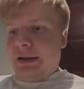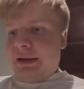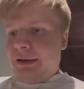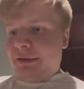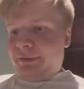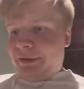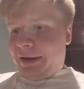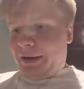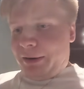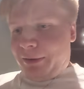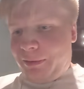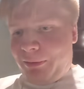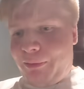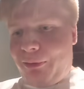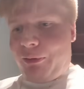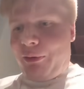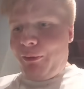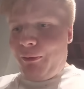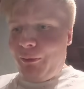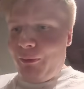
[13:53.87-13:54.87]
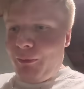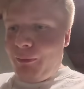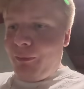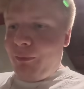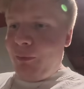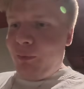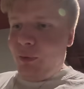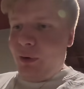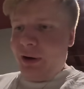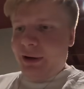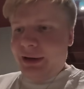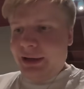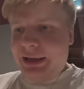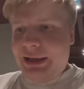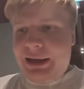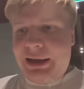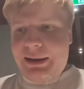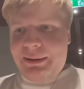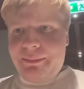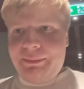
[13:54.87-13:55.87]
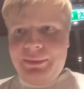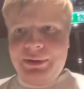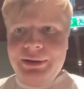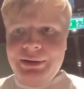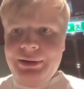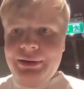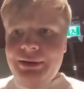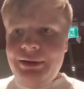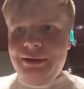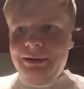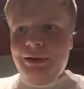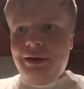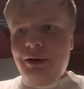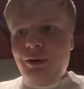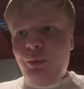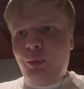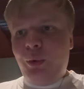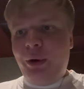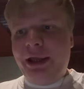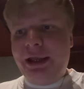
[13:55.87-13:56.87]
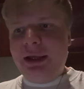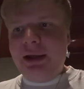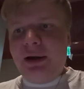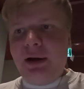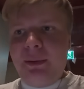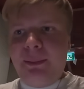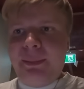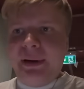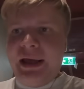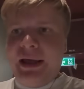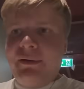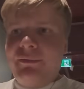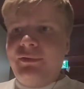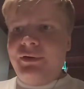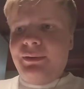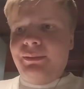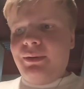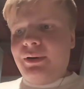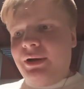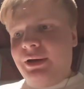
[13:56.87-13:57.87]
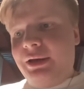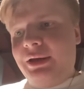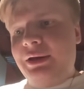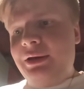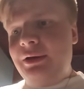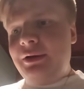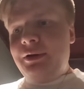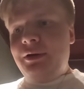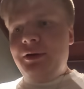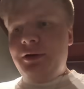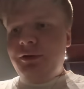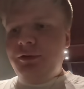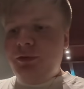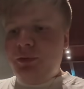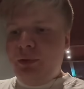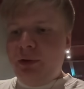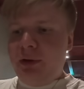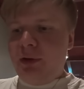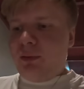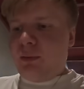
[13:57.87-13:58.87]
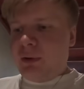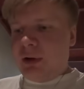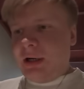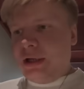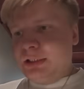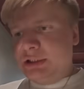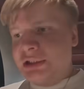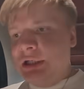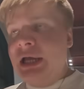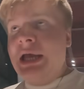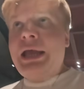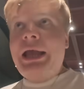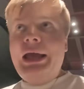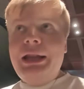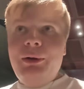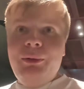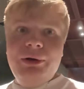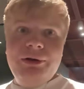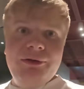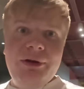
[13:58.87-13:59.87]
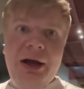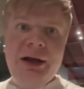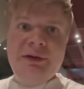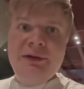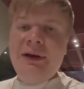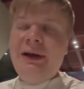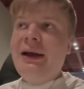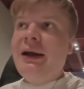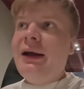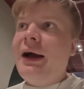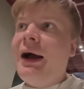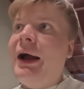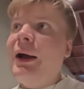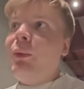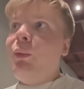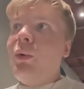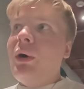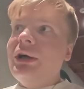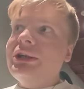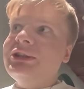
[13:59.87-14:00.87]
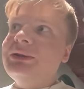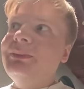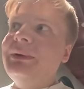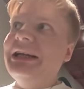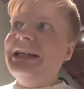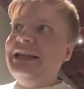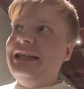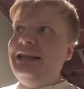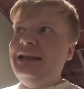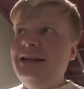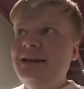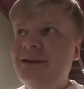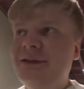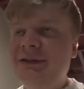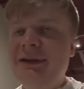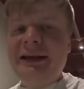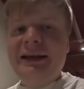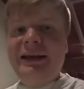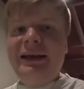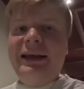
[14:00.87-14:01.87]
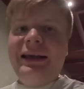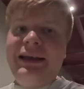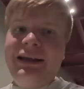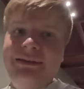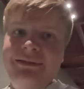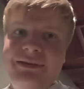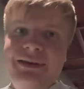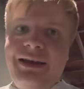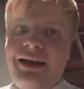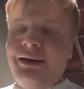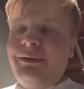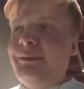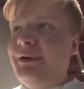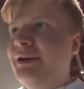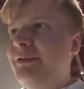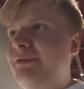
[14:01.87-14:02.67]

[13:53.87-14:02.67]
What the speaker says: It's like 1 a.m. Waking up everybody, doing the wash. Anyways guys, I washed my keys inside of my